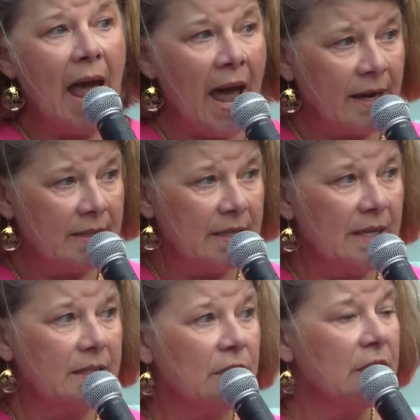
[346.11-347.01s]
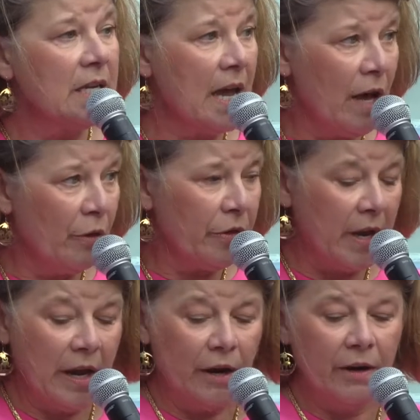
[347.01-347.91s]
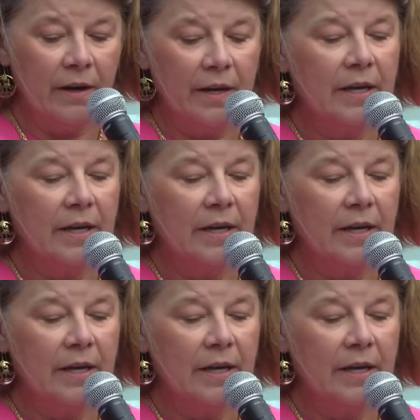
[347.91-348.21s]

access to health care